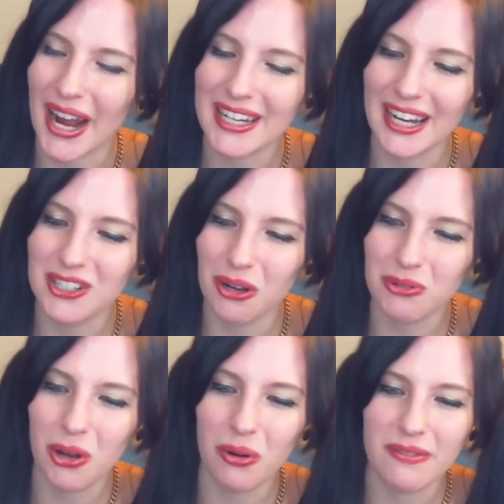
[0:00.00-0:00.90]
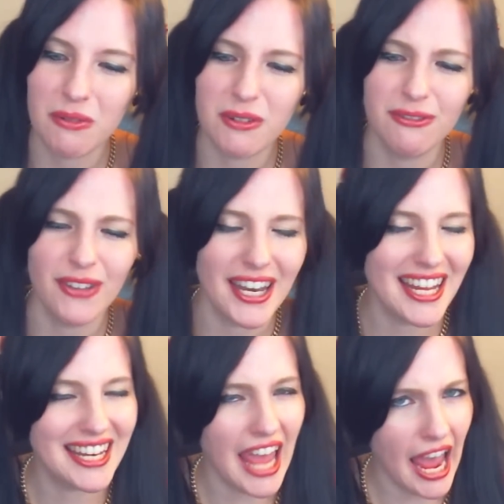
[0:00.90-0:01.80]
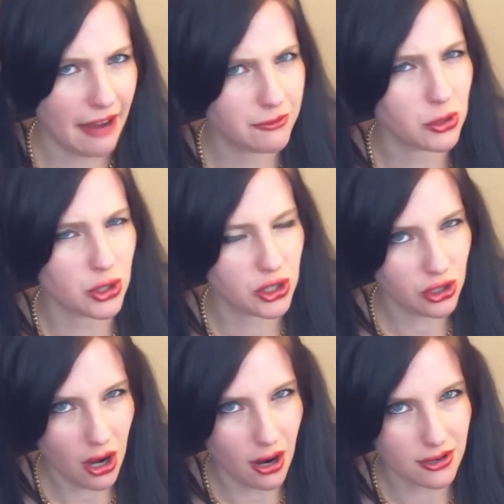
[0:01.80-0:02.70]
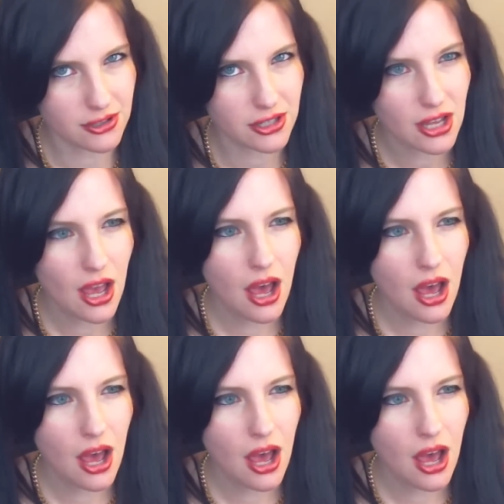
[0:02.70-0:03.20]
I don't know if it would fit in after Stars,